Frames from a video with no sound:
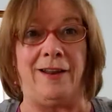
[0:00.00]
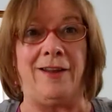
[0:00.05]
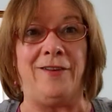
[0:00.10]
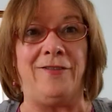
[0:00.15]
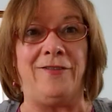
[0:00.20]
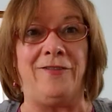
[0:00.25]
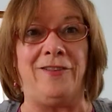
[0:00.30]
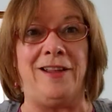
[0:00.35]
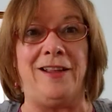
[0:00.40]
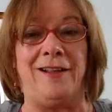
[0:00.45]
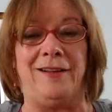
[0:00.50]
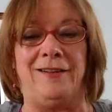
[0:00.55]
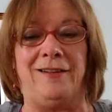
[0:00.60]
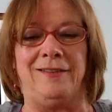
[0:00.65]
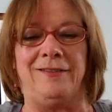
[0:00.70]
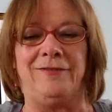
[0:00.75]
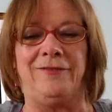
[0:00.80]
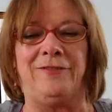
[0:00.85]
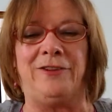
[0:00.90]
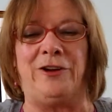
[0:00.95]
and feel
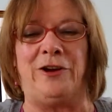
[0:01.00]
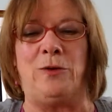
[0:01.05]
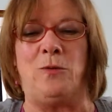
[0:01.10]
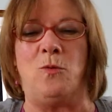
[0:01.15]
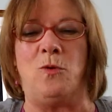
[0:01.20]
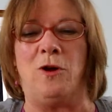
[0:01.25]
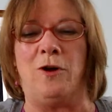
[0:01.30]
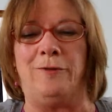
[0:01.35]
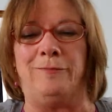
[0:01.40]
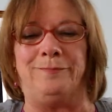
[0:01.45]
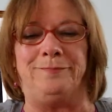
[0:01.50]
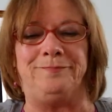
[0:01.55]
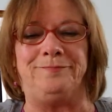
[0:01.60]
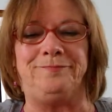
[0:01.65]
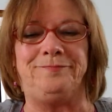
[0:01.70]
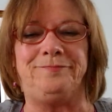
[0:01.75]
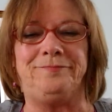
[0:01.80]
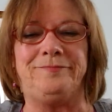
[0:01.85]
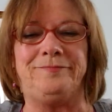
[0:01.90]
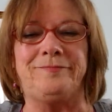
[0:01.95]
very warm.
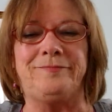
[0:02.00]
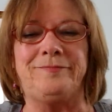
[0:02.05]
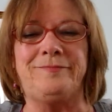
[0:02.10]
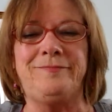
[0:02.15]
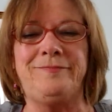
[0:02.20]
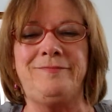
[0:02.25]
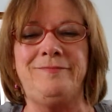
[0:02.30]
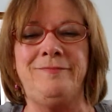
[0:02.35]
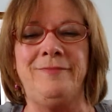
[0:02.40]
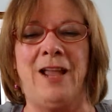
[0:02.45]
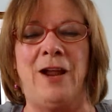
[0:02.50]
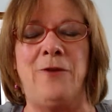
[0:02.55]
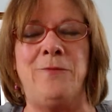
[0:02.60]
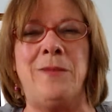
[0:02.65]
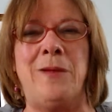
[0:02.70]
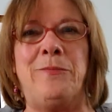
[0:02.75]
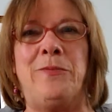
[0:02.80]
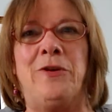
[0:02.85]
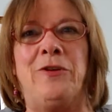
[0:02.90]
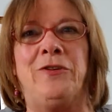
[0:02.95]
I
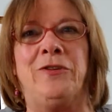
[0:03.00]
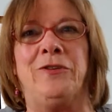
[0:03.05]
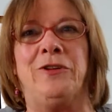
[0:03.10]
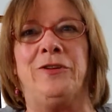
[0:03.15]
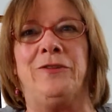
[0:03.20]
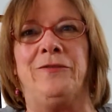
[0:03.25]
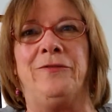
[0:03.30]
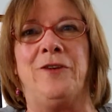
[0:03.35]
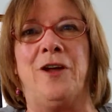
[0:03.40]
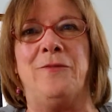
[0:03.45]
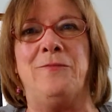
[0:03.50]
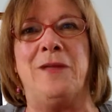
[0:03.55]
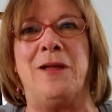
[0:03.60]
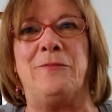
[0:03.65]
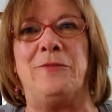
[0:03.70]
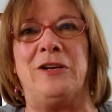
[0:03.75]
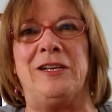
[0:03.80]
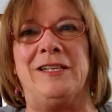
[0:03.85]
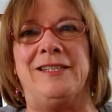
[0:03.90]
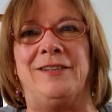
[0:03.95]
remember good fond
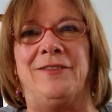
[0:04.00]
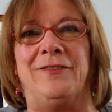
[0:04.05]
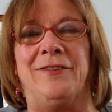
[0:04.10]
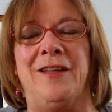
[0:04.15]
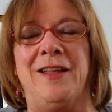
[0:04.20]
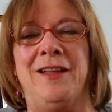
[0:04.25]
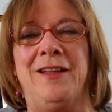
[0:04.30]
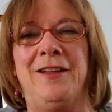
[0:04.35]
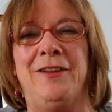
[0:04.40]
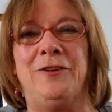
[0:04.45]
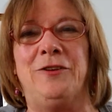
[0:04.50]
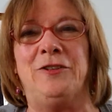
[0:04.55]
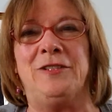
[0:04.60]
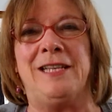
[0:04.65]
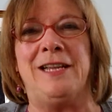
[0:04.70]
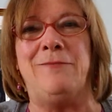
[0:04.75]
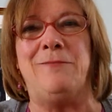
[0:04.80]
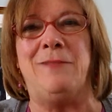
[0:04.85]
memories of nursing